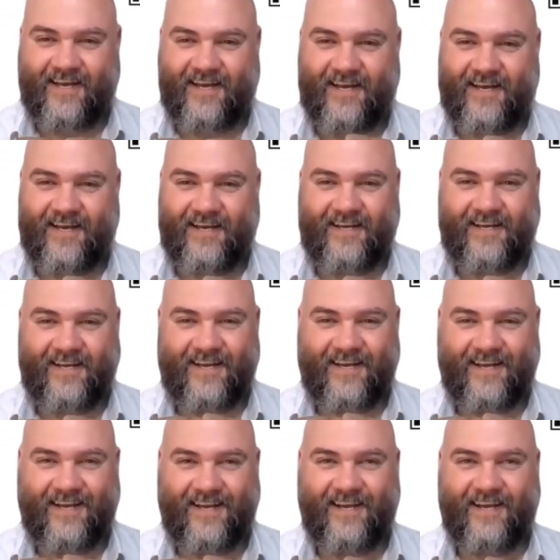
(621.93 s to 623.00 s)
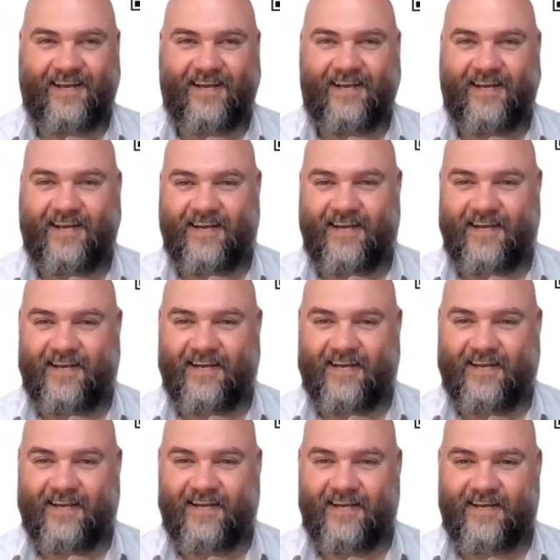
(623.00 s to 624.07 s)

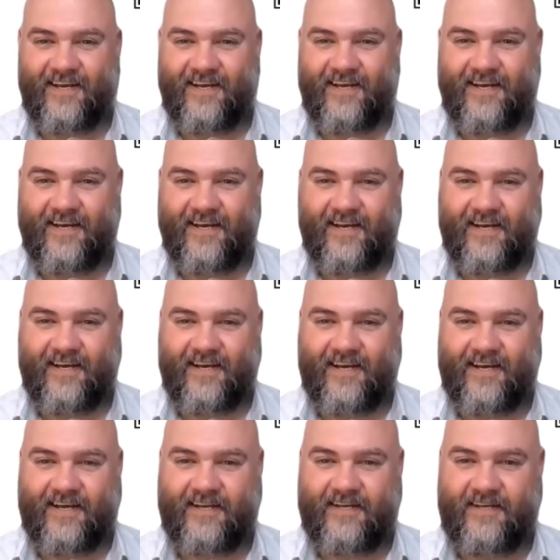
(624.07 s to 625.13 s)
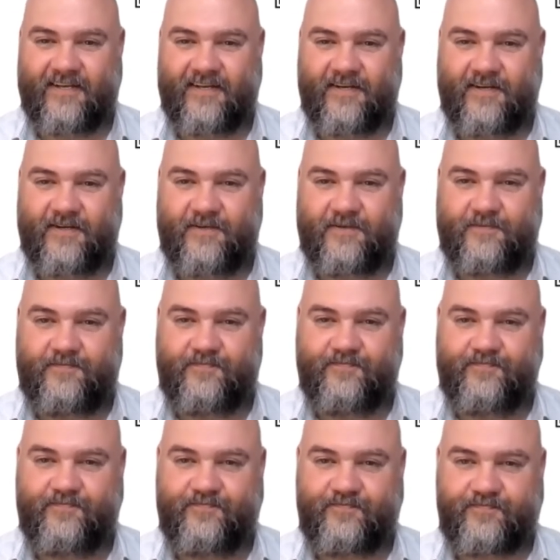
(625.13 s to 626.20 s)

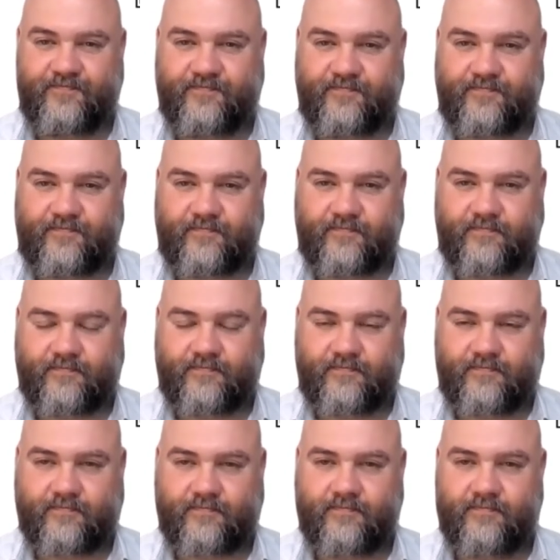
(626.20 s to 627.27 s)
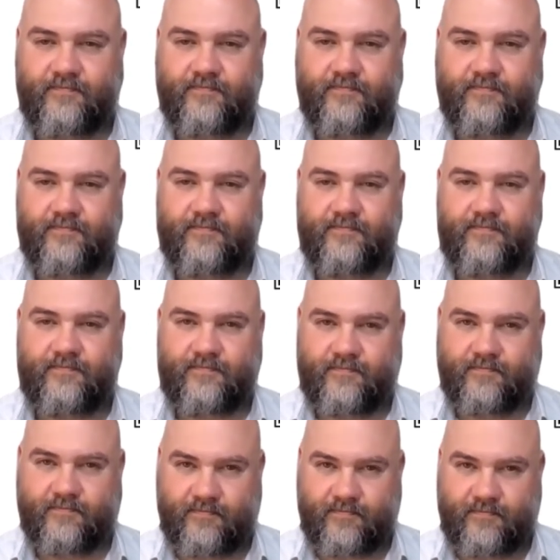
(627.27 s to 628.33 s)

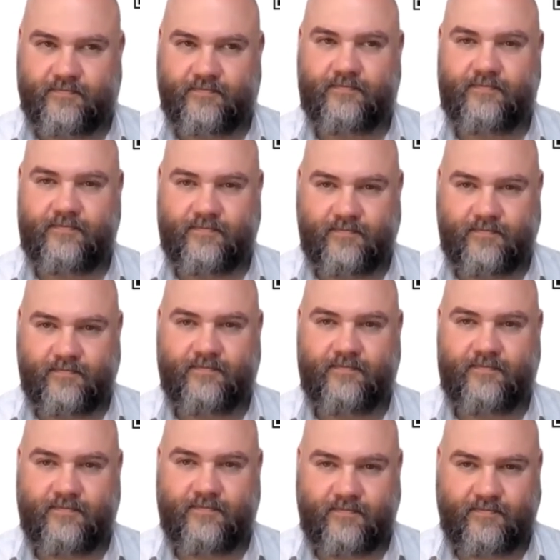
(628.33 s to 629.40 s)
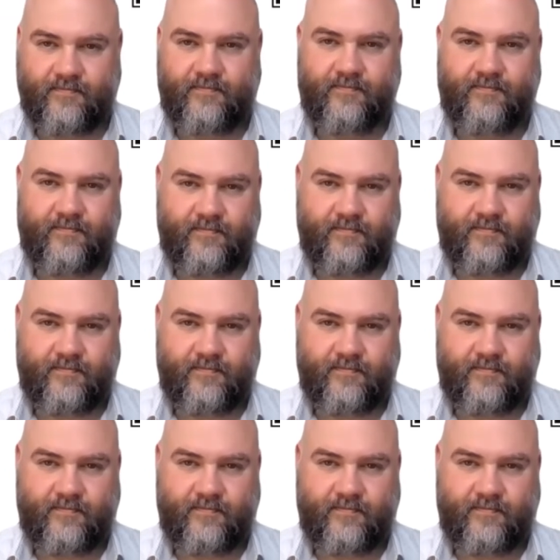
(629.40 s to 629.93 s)
The person shown says nothing.